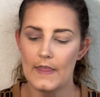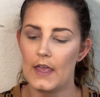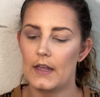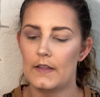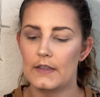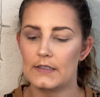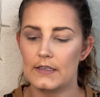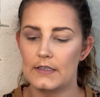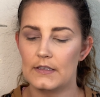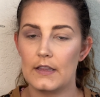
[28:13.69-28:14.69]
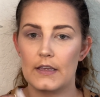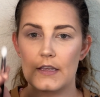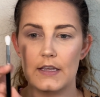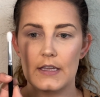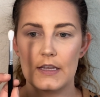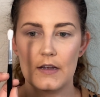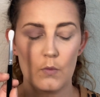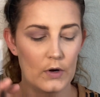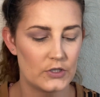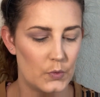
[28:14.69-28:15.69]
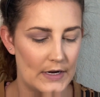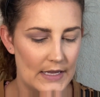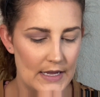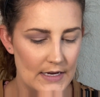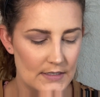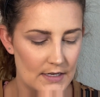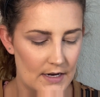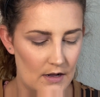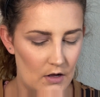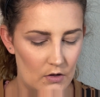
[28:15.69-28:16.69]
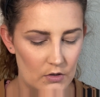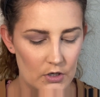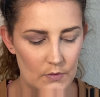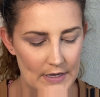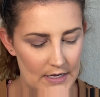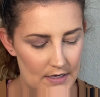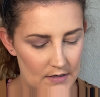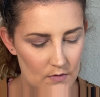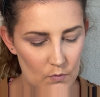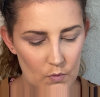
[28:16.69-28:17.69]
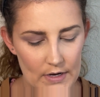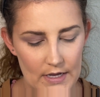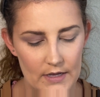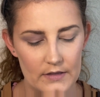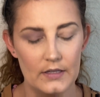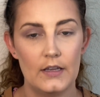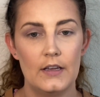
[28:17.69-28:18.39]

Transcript: then this is the E128, and I'll go in with